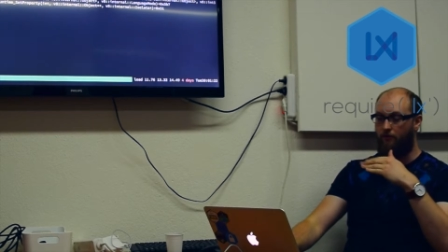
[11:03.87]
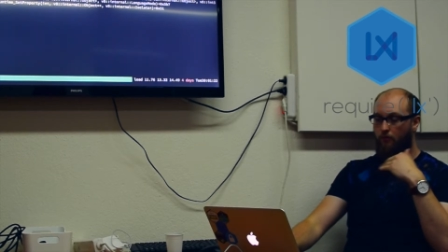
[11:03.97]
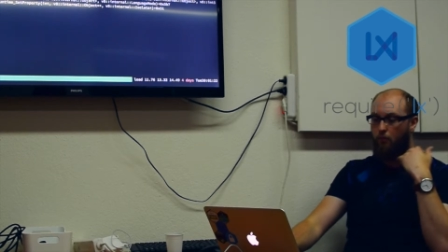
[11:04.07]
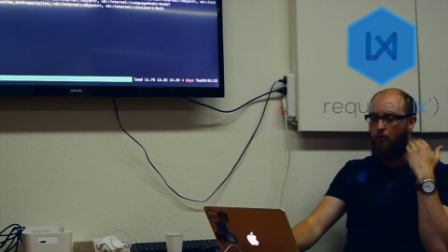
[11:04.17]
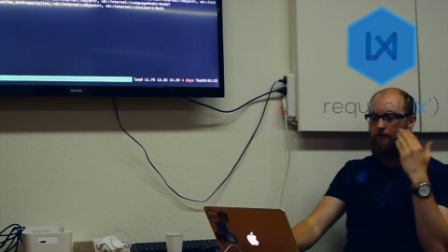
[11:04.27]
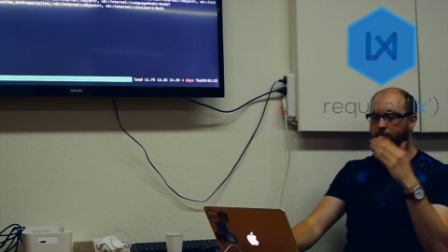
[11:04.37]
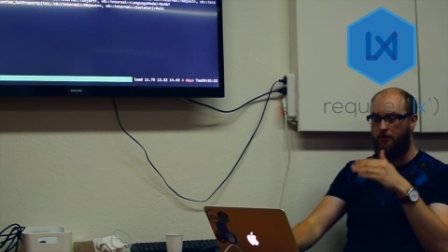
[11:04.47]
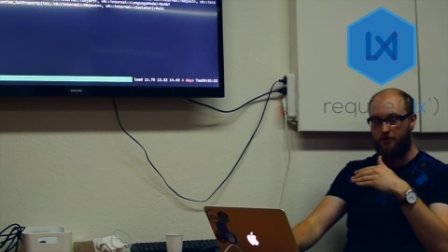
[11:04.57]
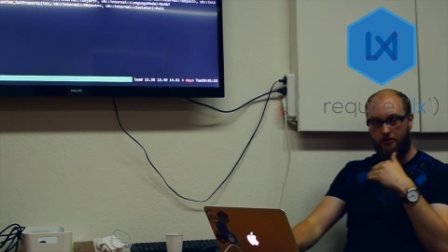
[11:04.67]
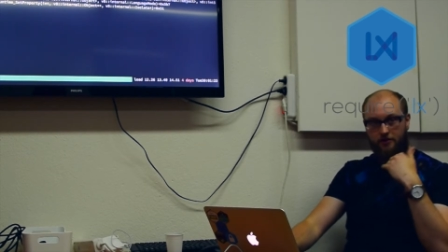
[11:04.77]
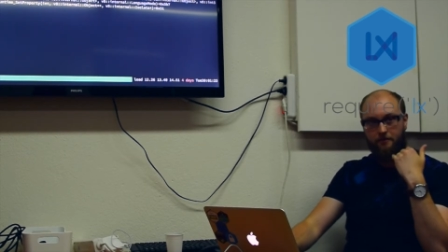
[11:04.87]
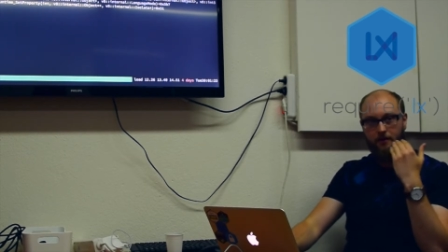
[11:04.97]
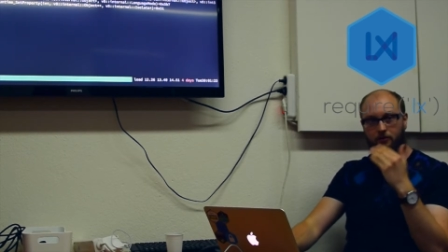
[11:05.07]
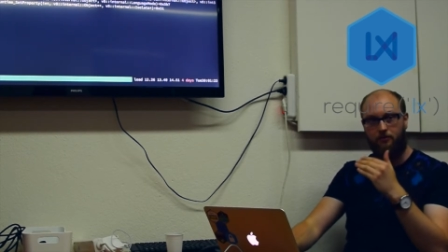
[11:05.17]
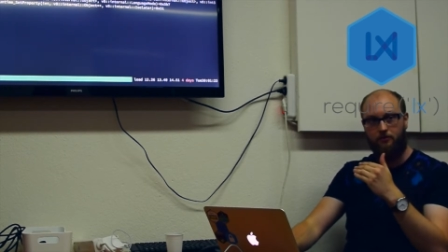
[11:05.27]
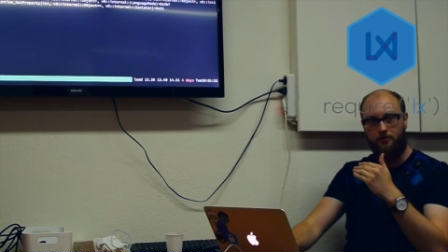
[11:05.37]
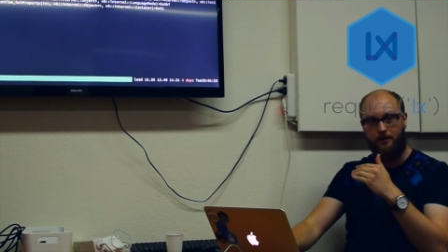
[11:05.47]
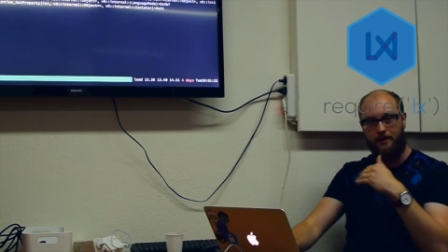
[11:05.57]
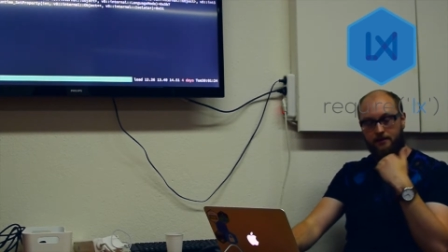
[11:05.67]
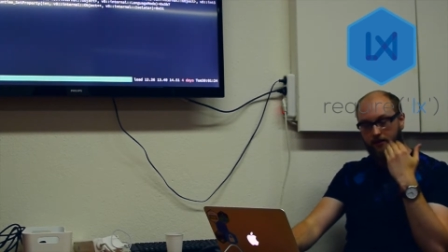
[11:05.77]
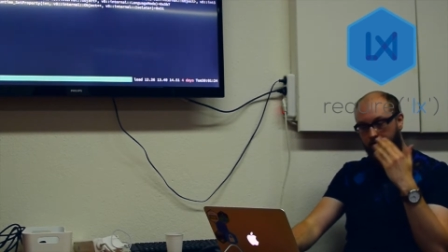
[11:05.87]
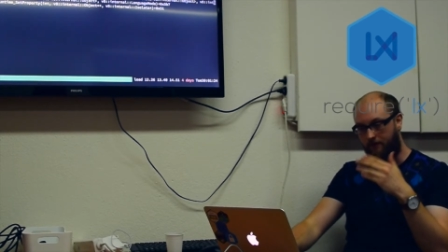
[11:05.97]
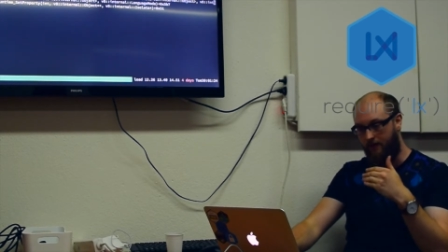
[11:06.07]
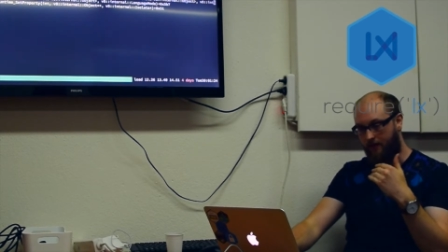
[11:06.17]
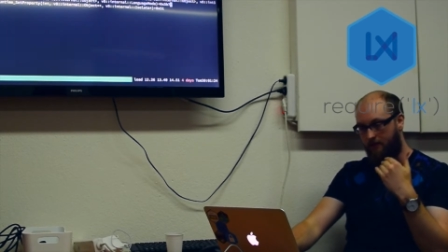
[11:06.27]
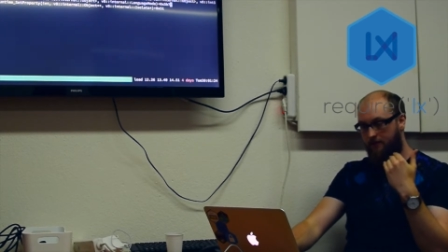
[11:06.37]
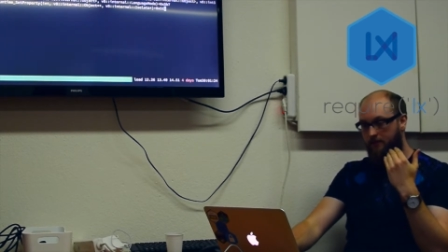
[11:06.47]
of what functions are being called inside of that.